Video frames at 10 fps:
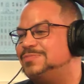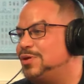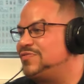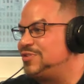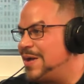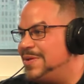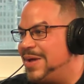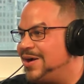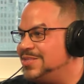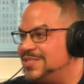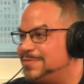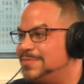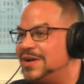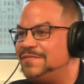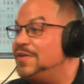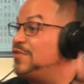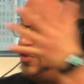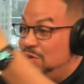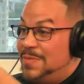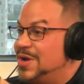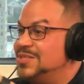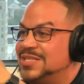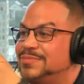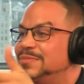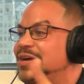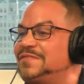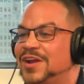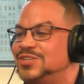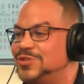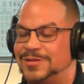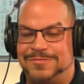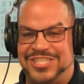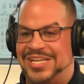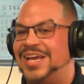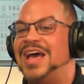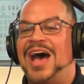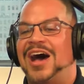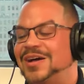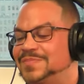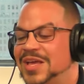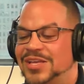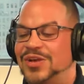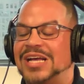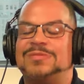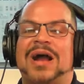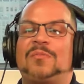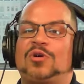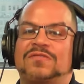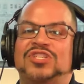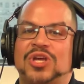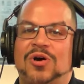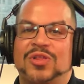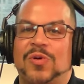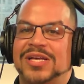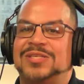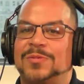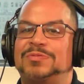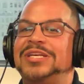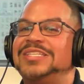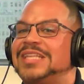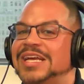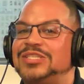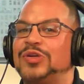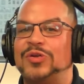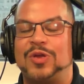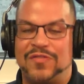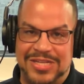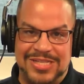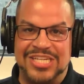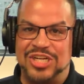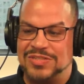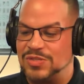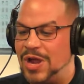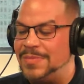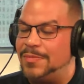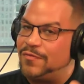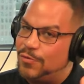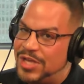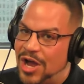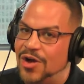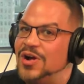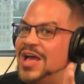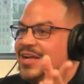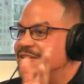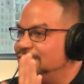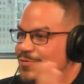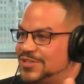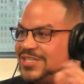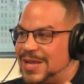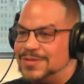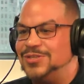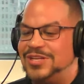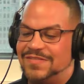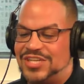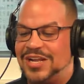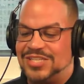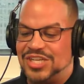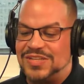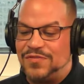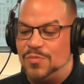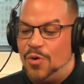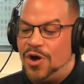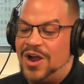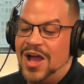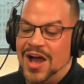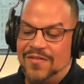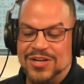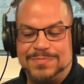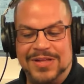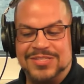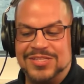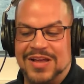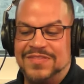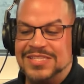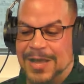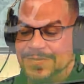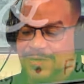you guys both for coming back onto the public affair. For you coming onto the public affair, appreciate I truly it, appreciate it. Sure. Um, you guys, we got more of the show on the way, so please stay tuned. Don't forget to like, share, and subscribe. Now, before we go, I definitely want to use this opportunity to give a shout out to just a few more of our sponsors of this